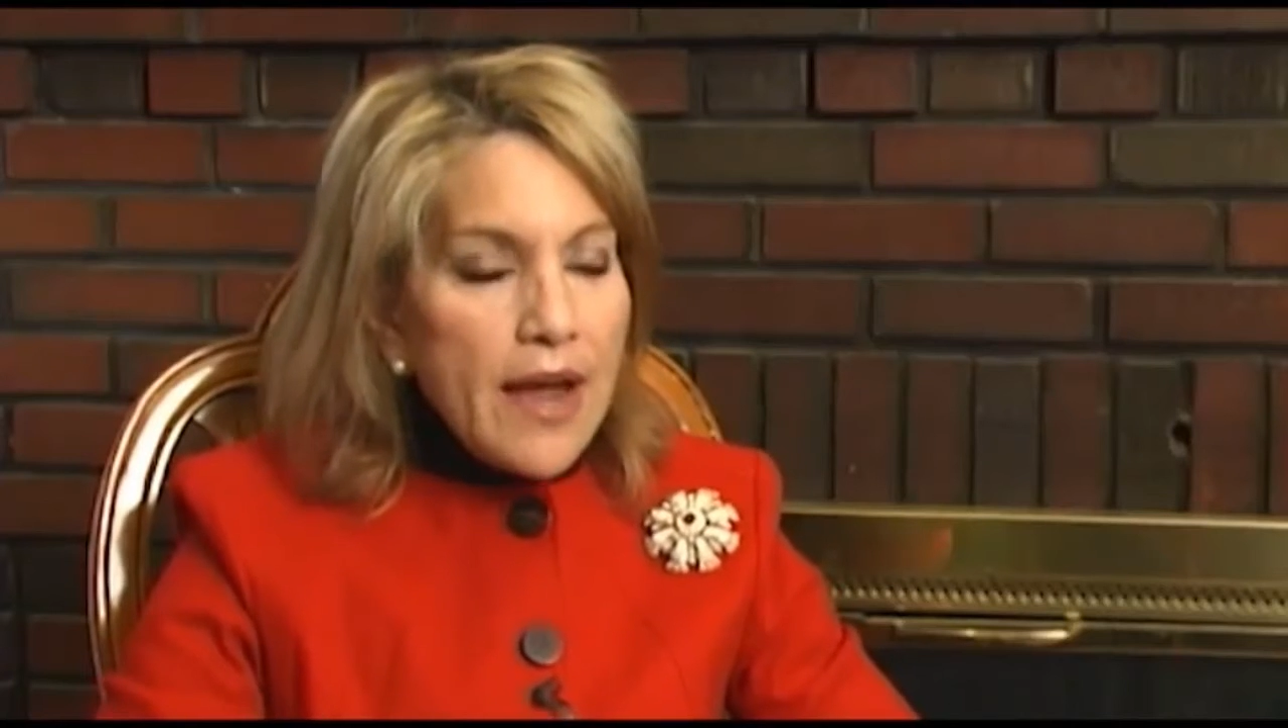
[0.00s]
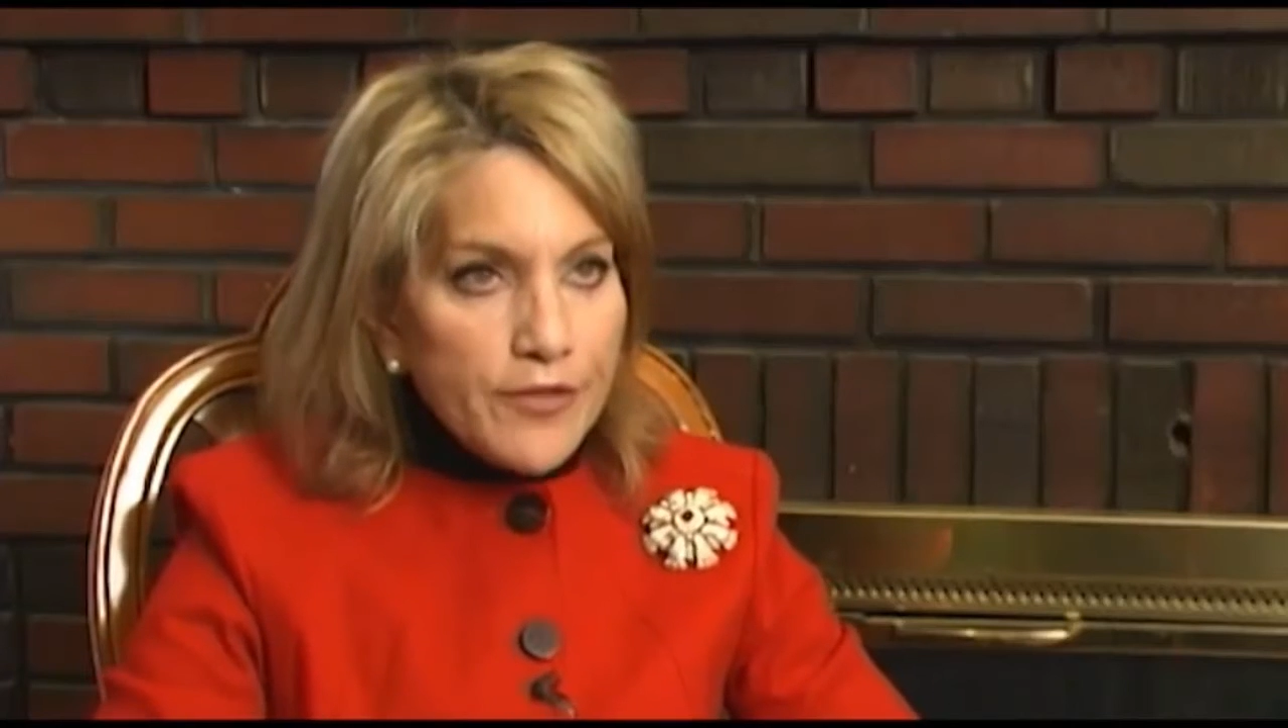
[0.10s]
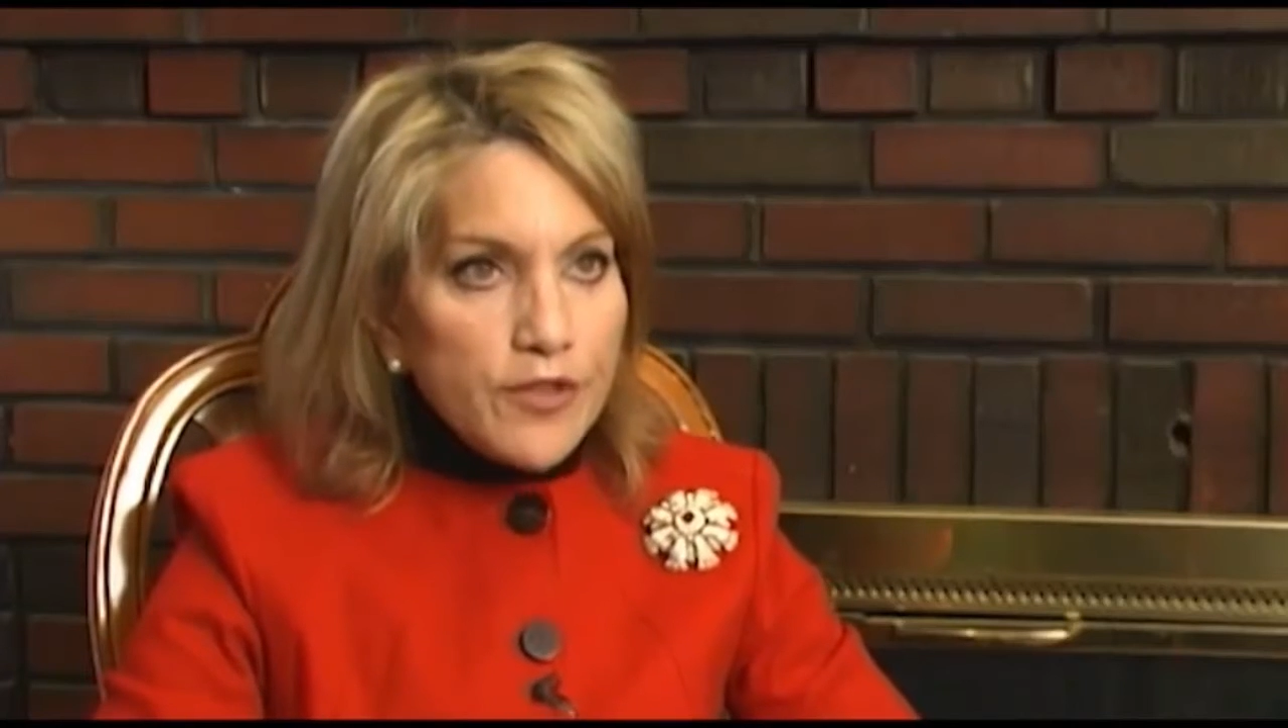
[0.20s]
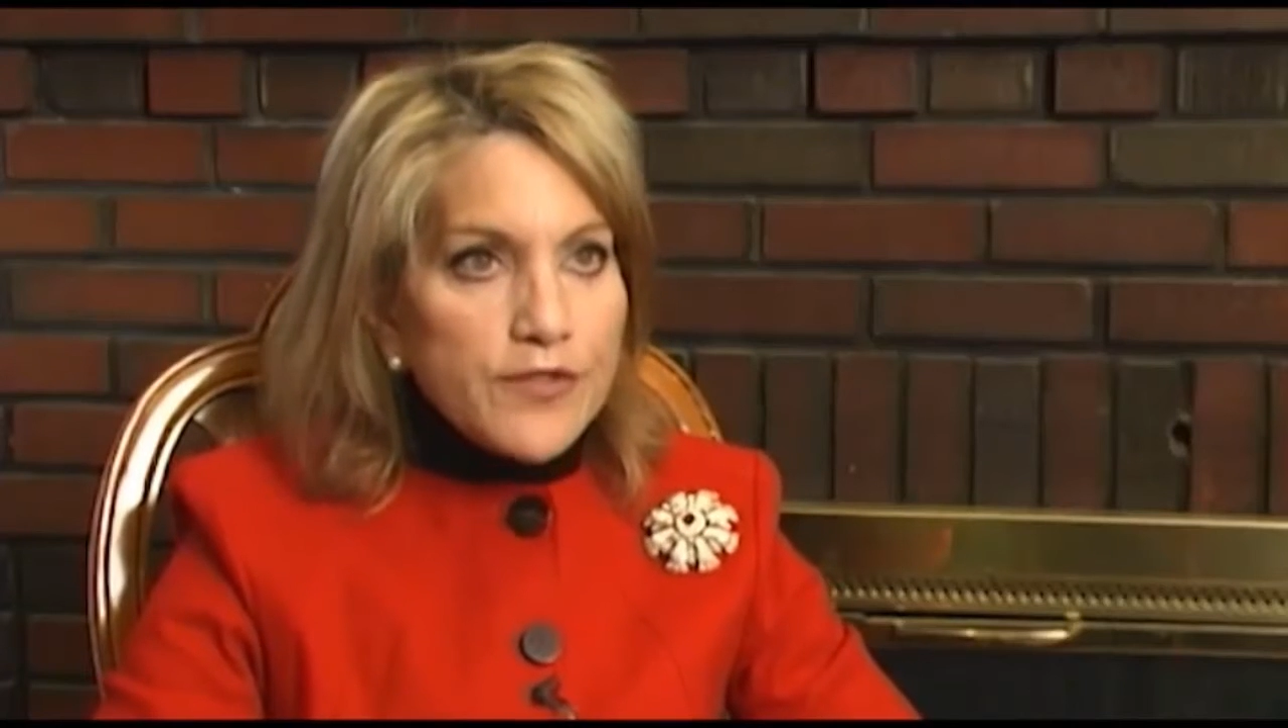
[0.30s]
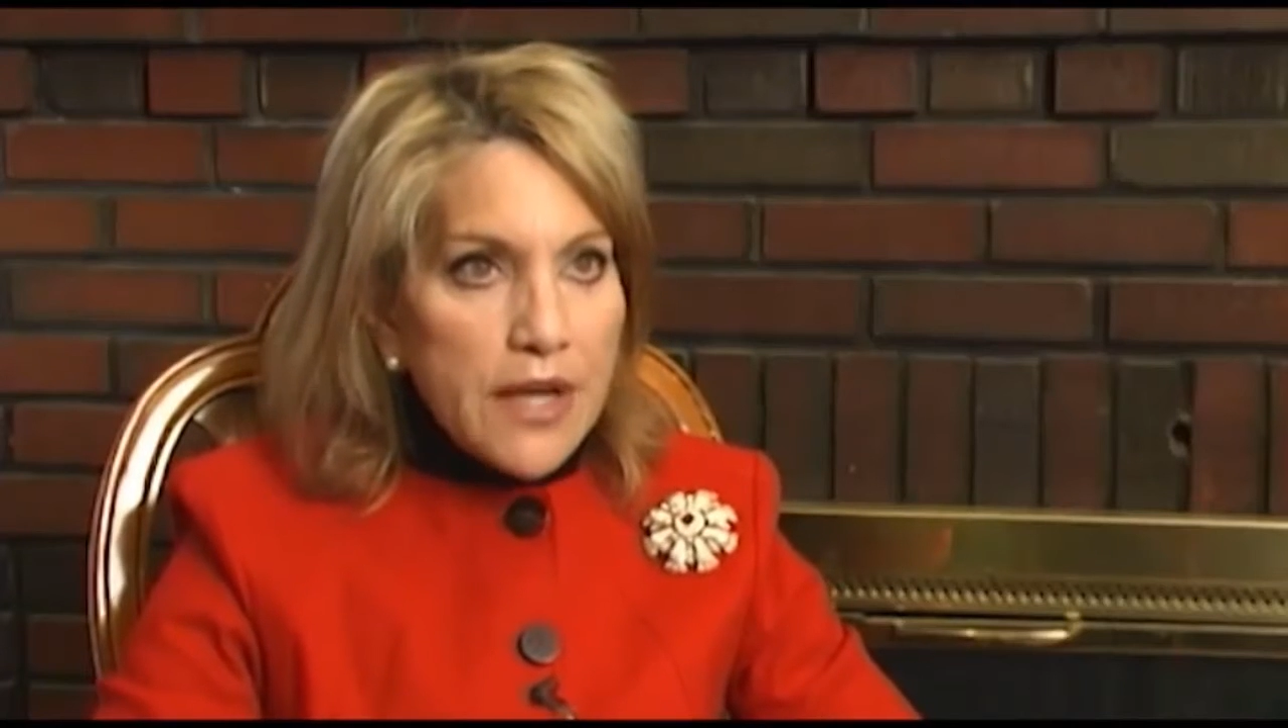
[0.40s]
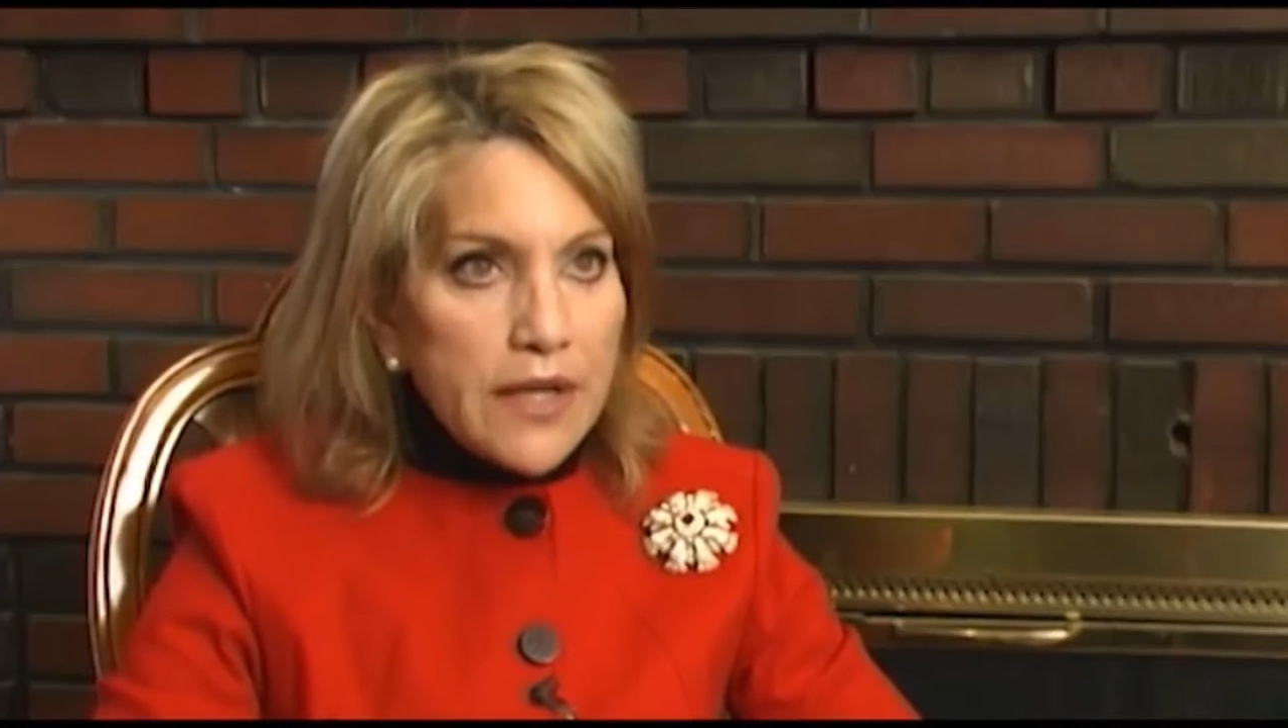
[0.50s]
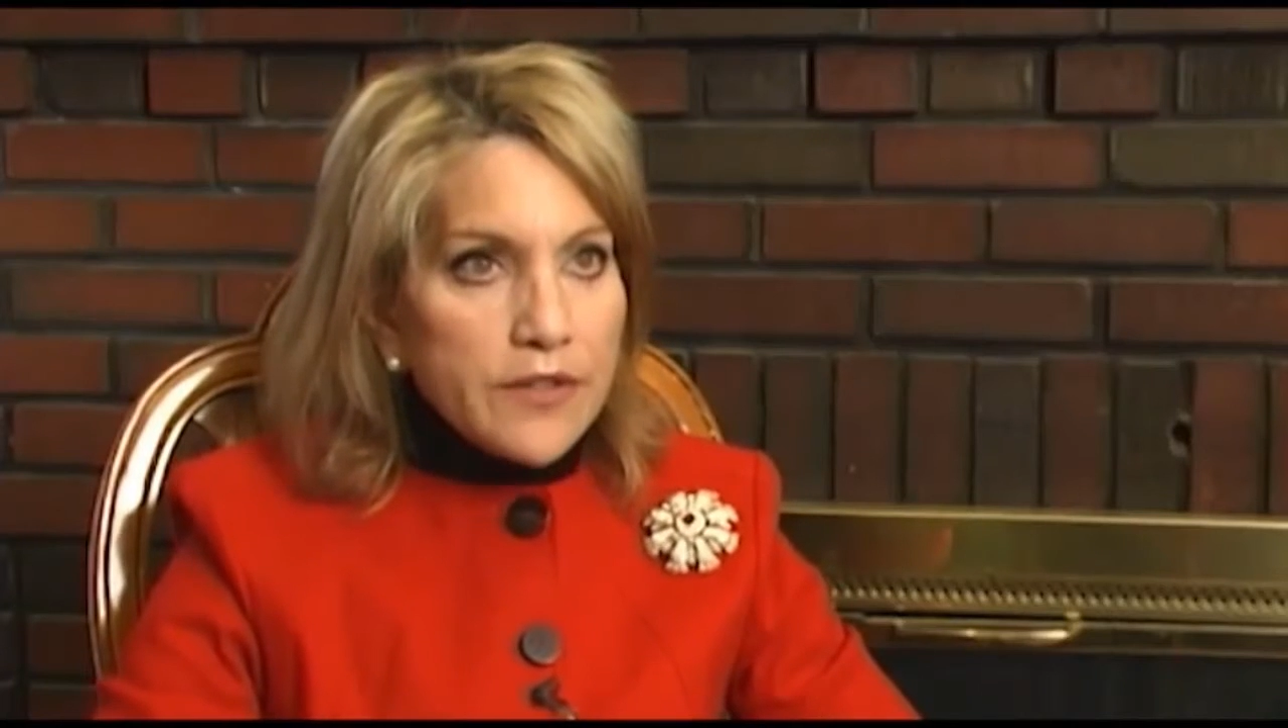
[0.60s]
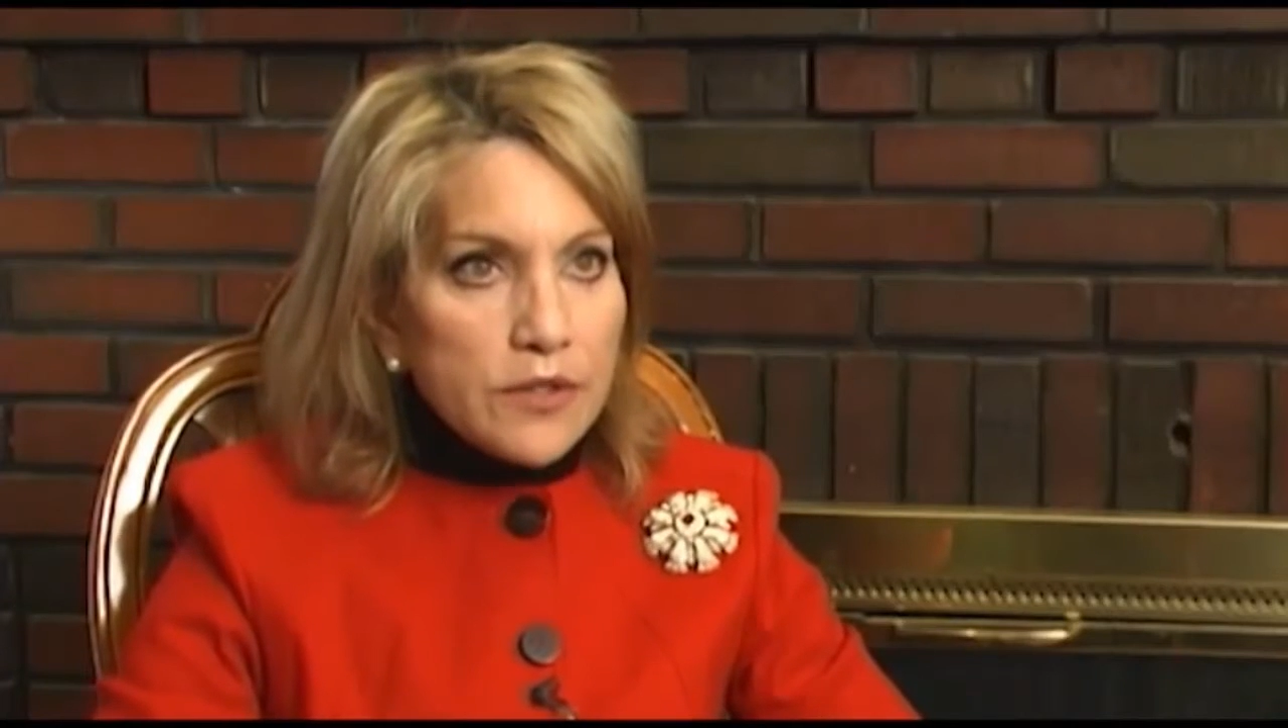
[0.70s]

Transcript: after you've taken